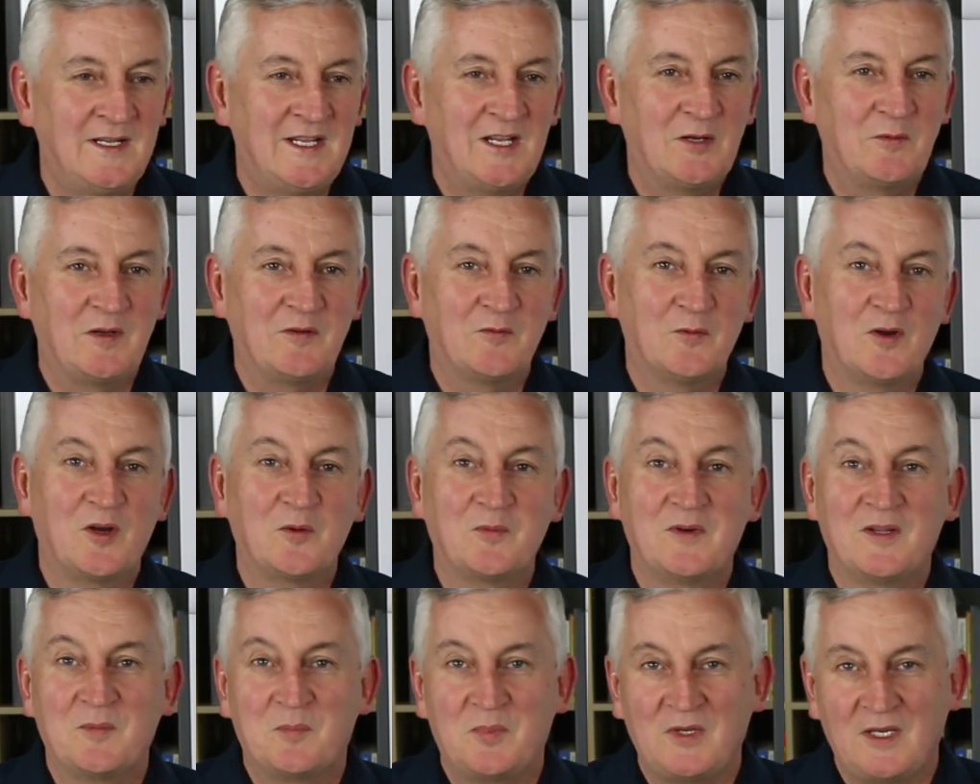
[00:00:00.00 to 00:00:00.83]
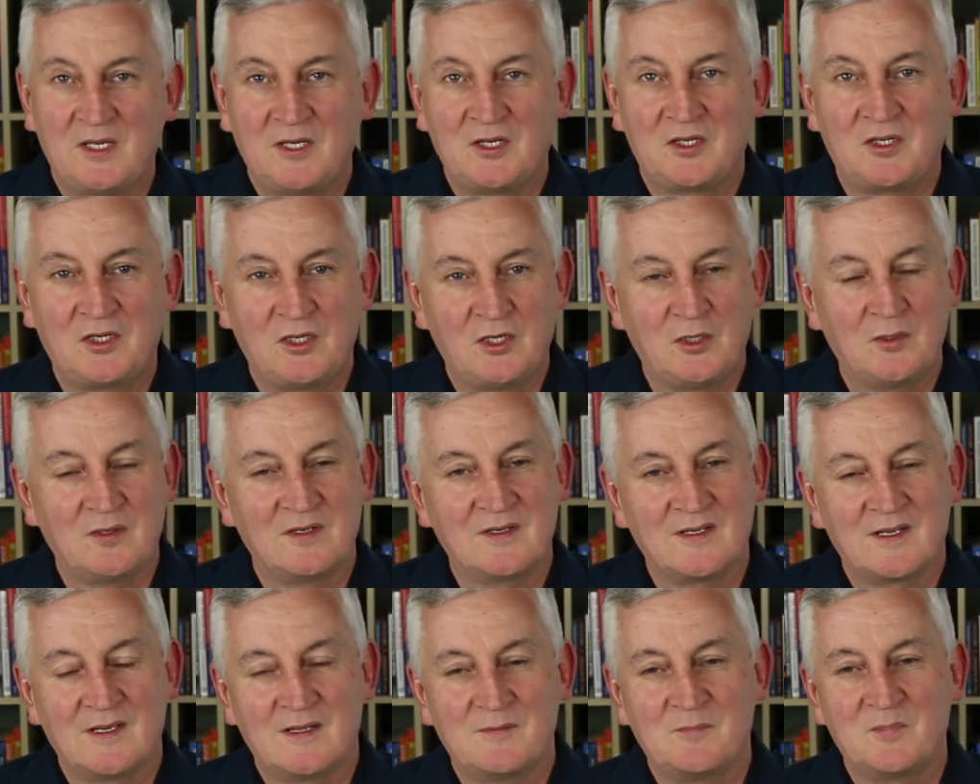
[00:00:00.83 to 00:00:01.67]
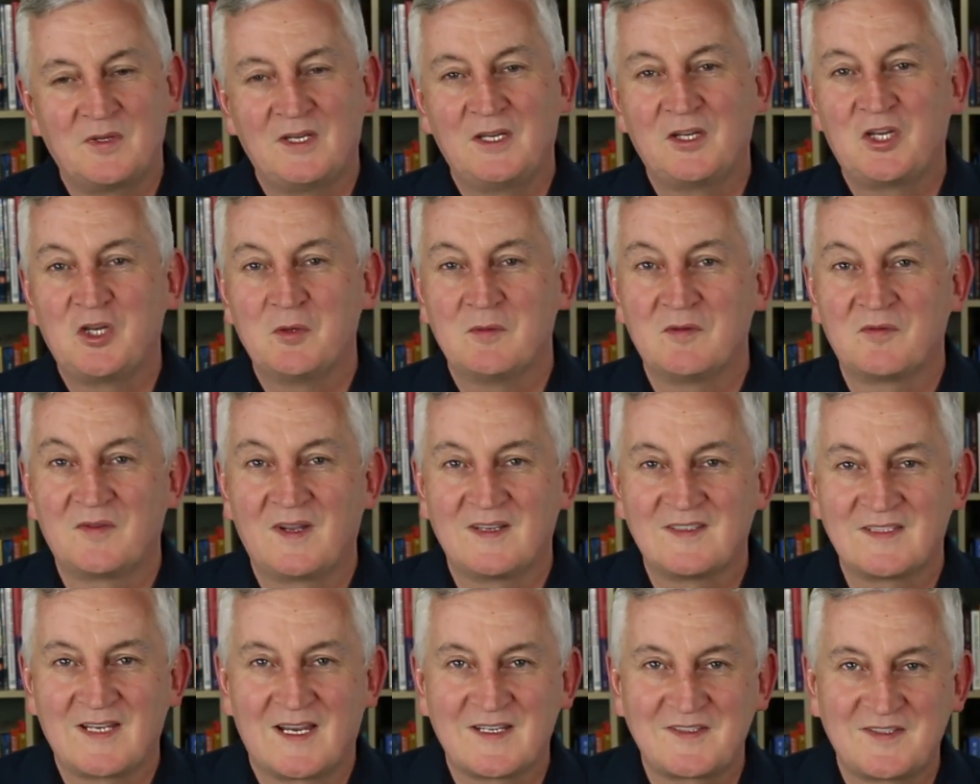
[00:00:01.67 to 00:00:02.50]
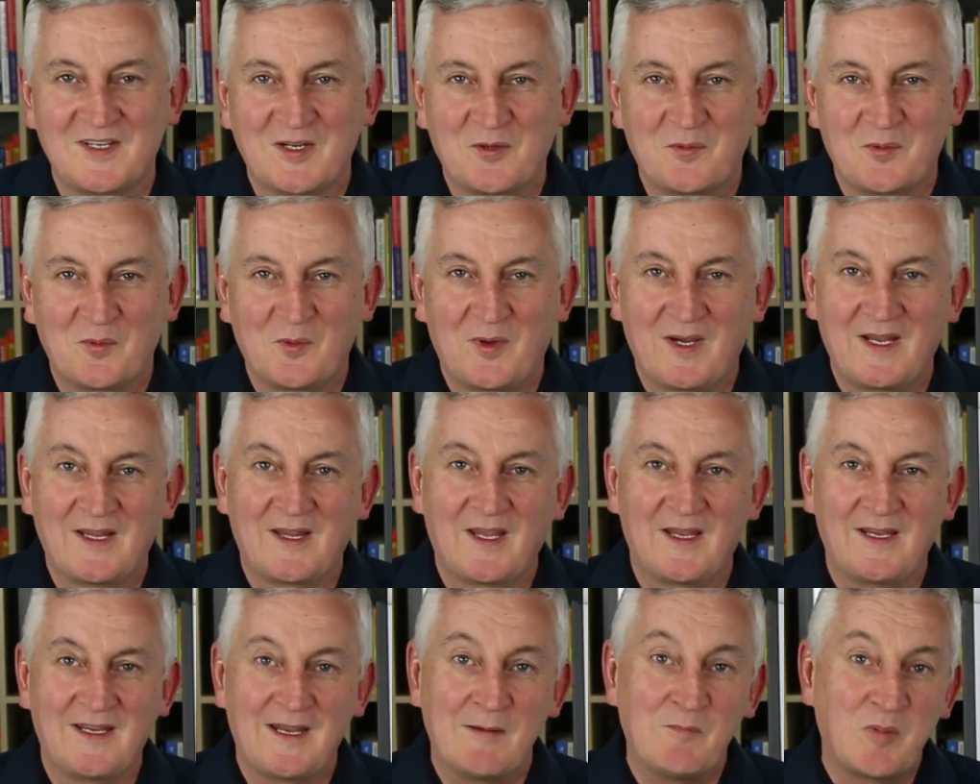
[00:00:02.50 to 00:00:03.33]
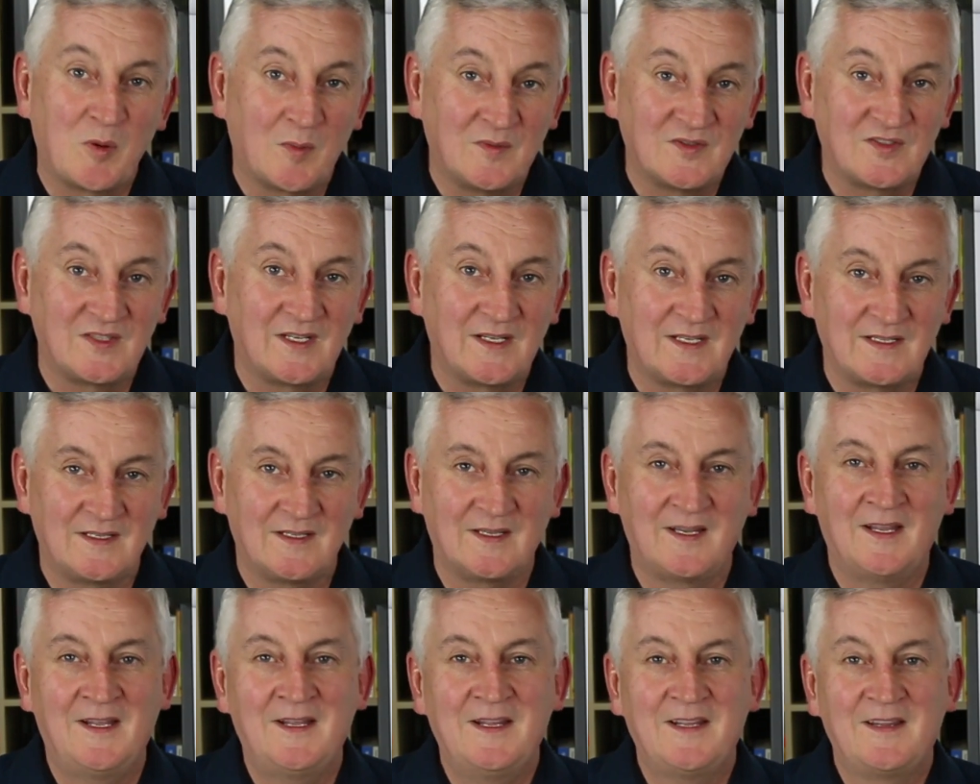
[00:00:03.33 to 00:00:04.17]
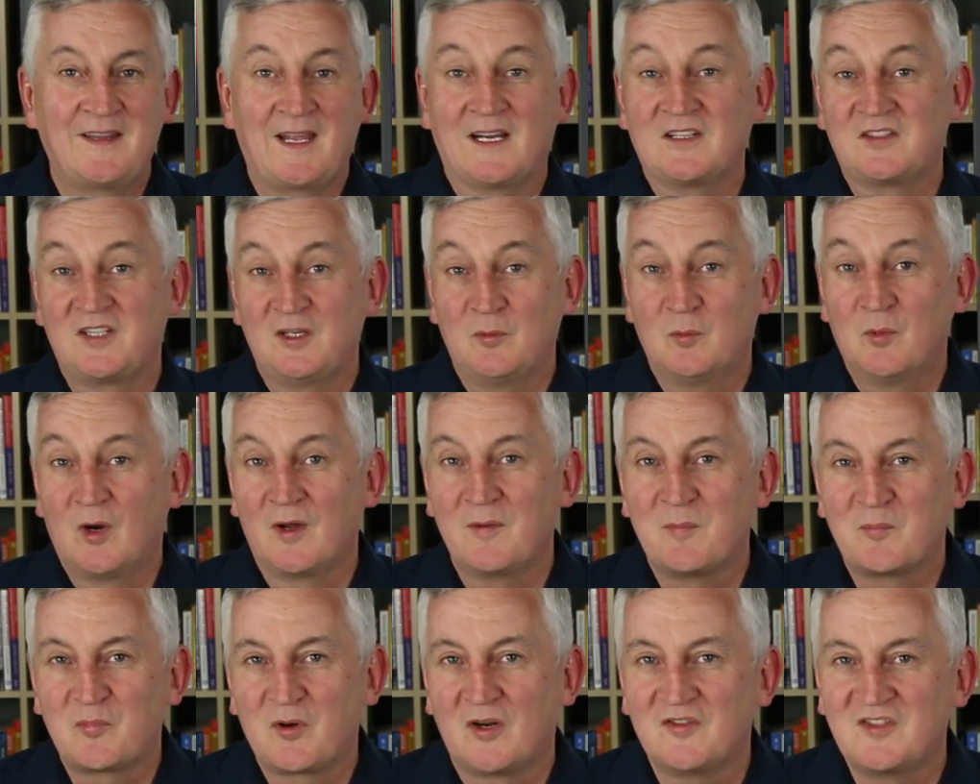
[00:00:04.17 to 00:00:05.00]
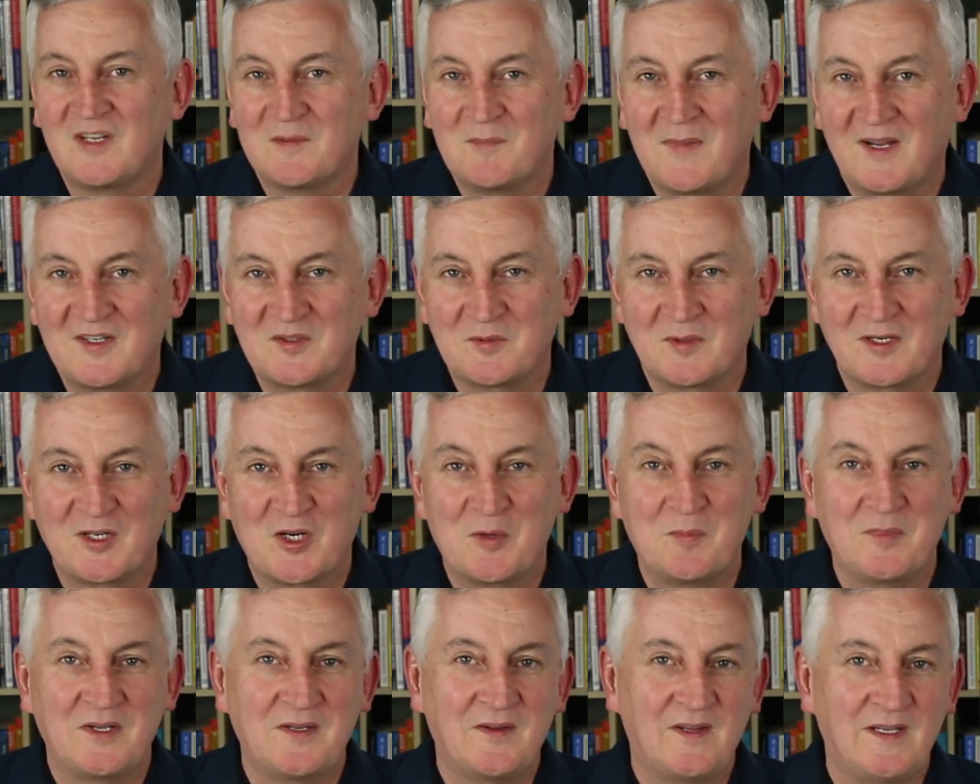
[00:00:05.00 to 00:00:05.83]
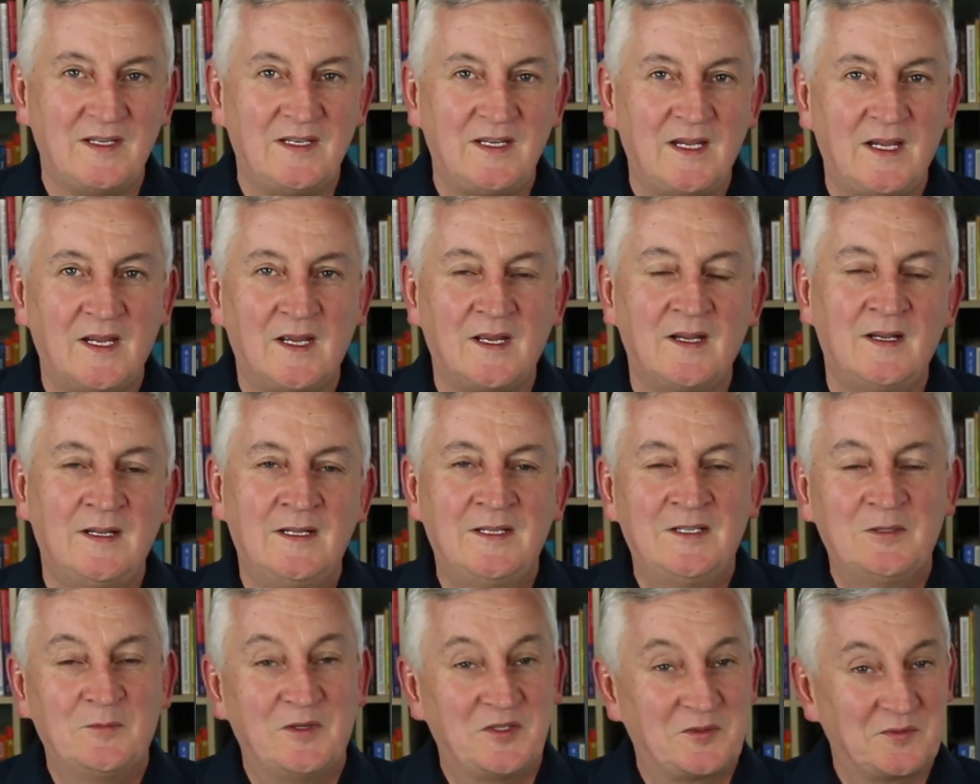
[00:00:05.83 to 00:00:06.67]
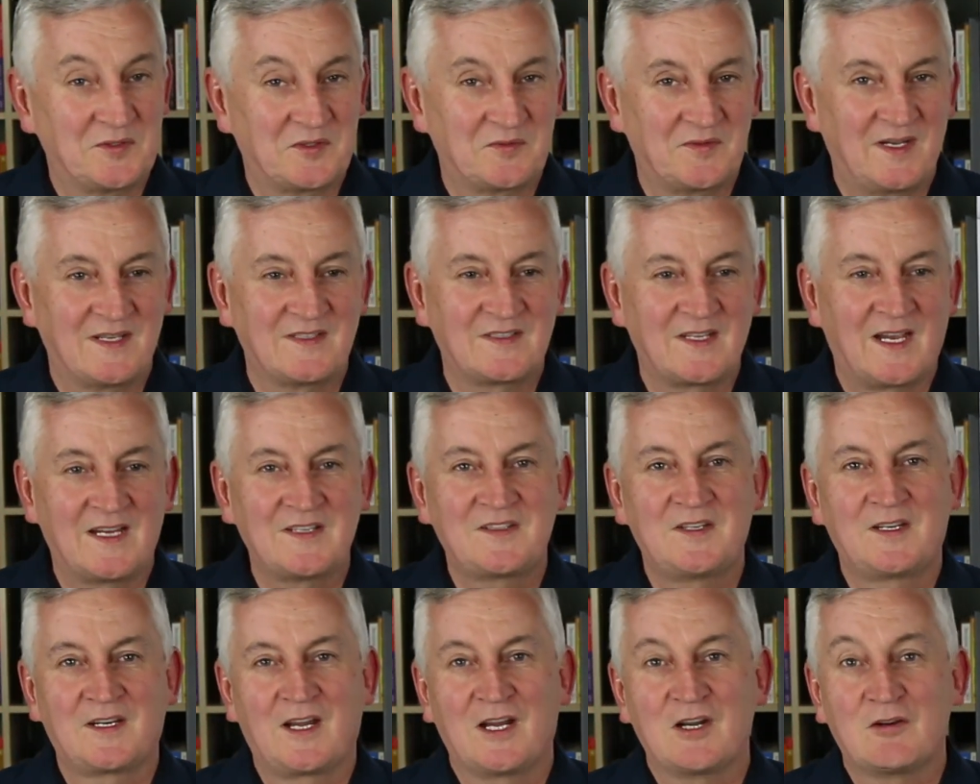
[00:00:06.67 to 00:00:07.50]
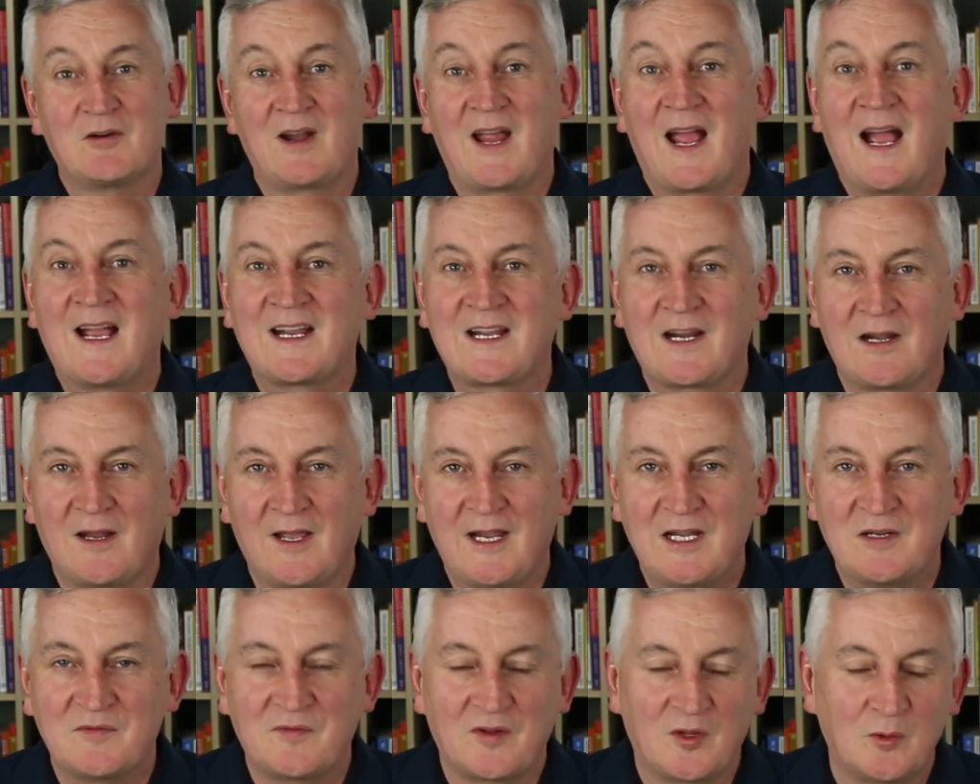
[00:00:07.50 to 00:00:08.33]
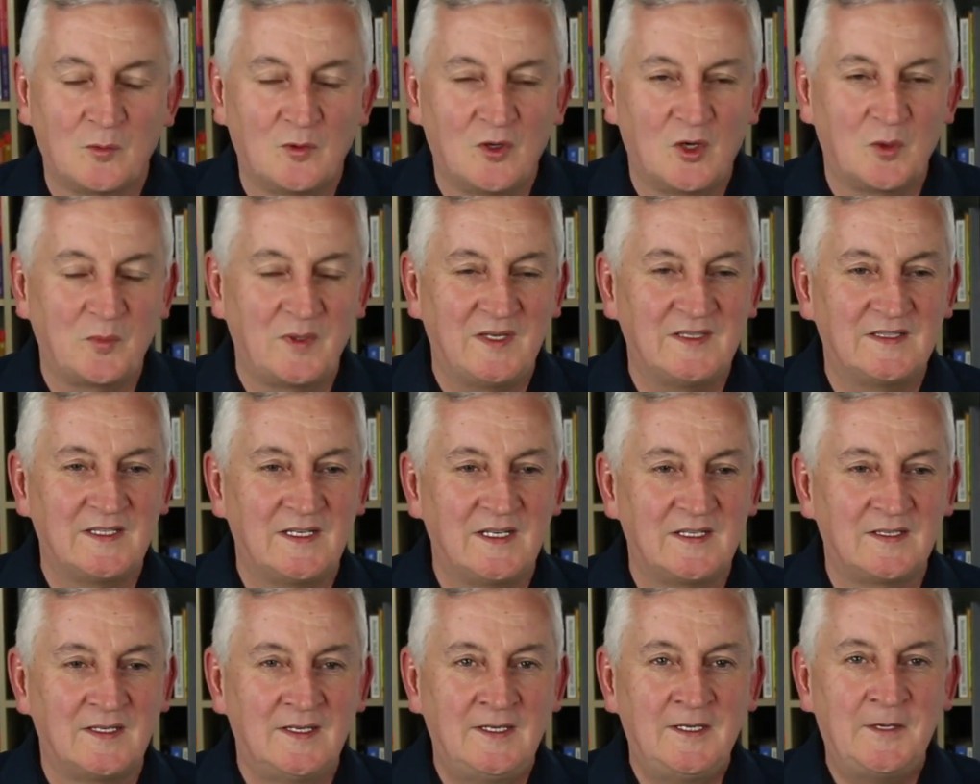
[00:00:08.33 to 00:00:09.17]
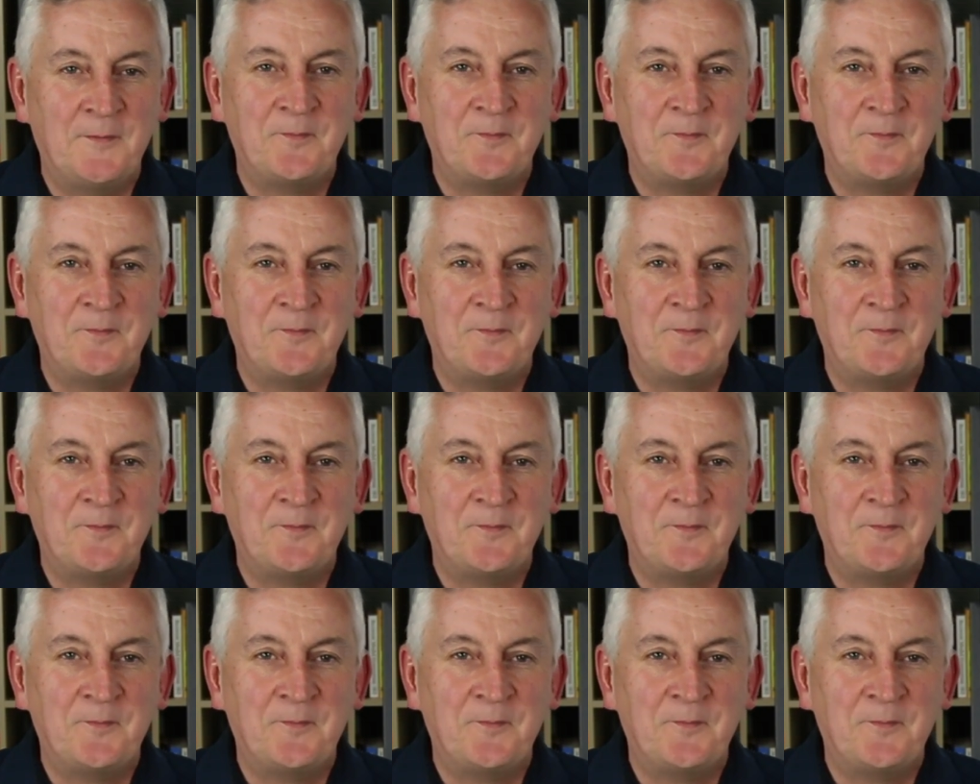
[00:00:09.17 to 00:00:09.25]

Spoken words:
We've worked with B&Q, and B&Q were fantastic with the way they implemented it, and they actually won Project Management Company of the Year, which was fantastic and great accolade for the work we did.